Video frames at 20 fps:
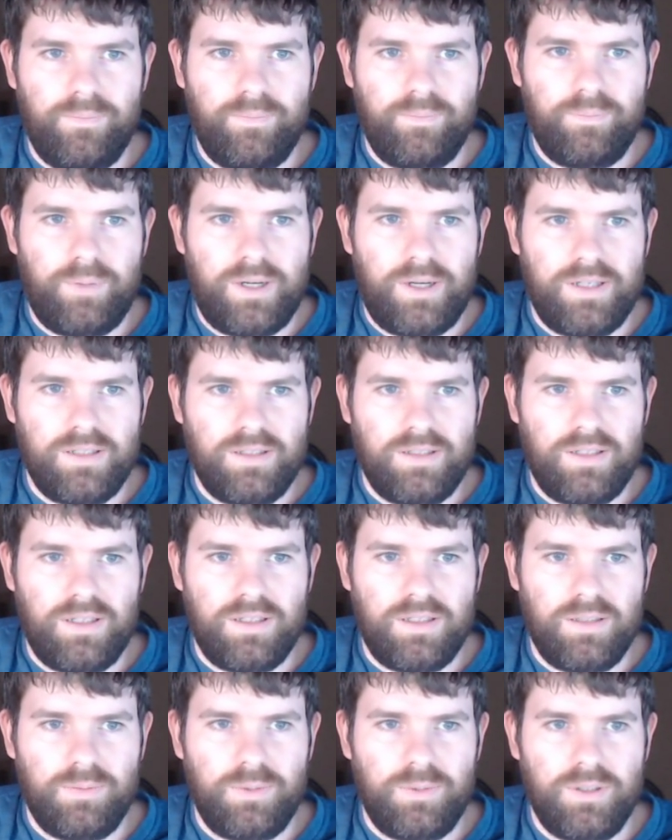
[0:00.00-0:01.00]
part of that
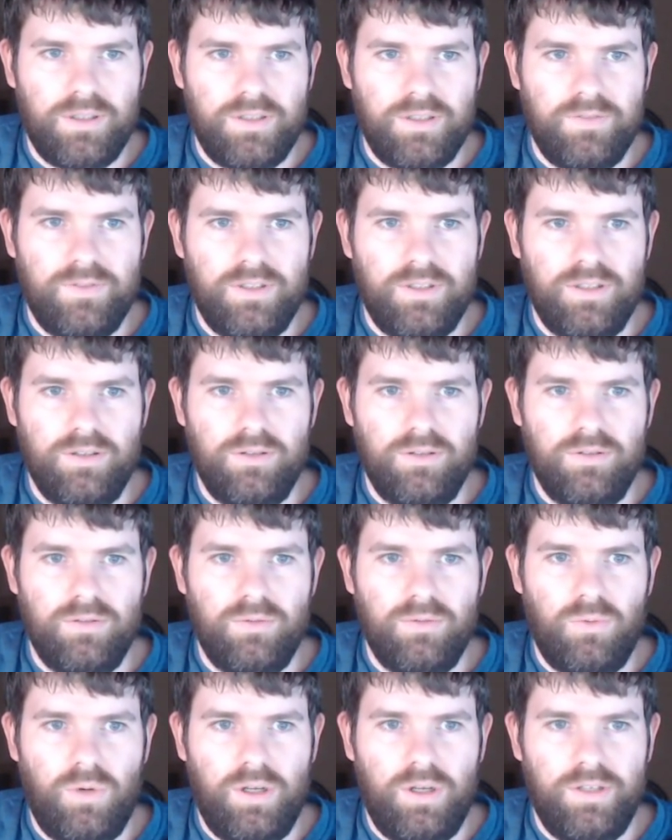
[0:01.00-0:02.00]
API video
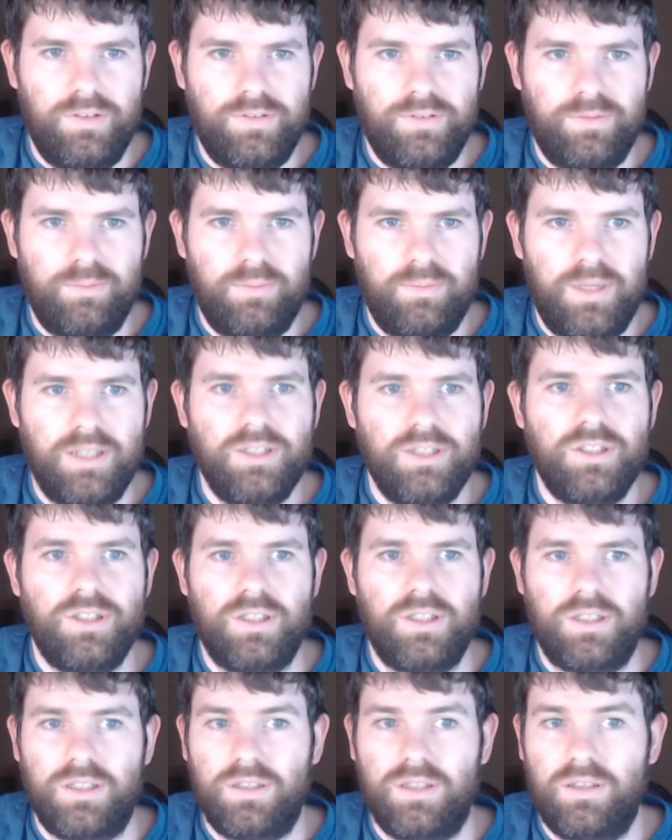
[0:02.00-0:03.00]
was
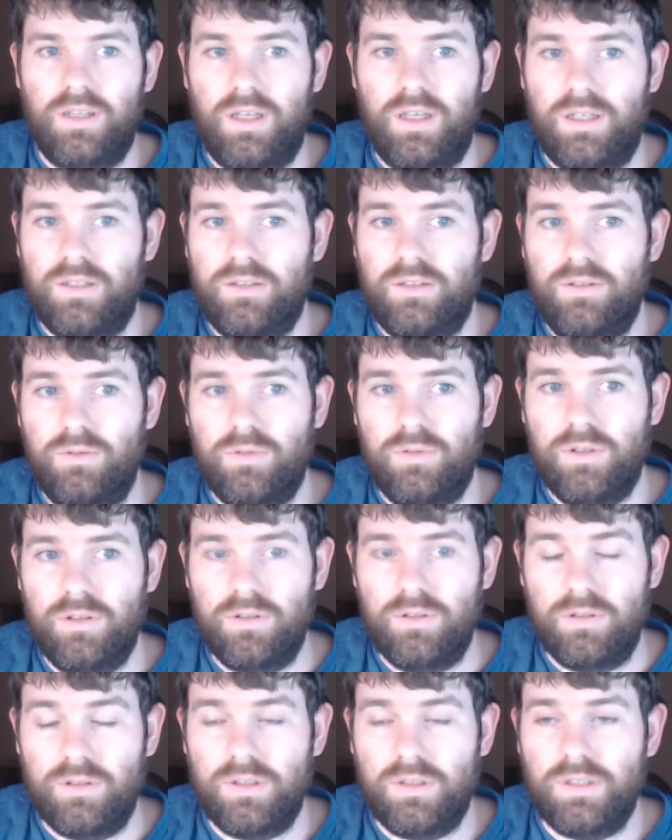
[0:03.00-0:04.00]
mentioning that you
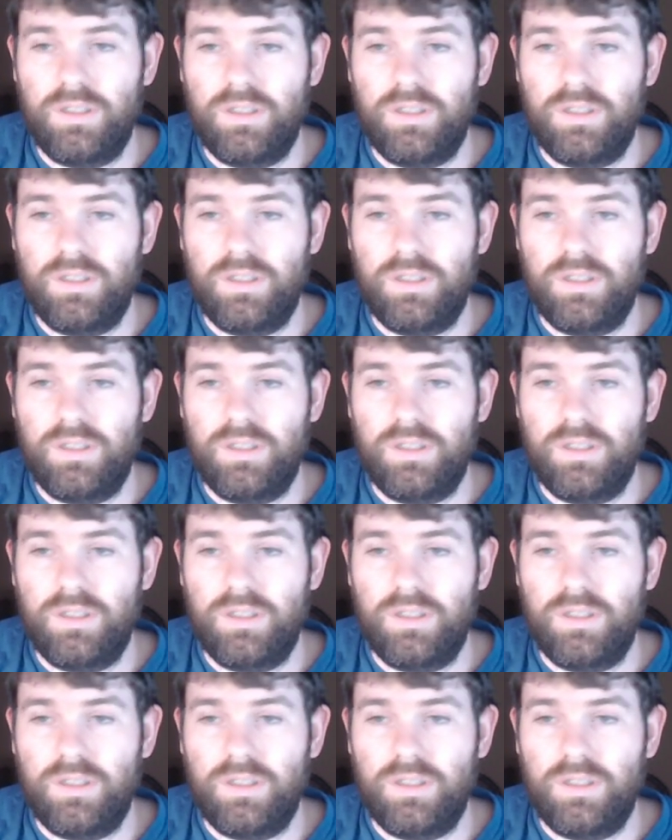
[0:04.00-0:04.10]
could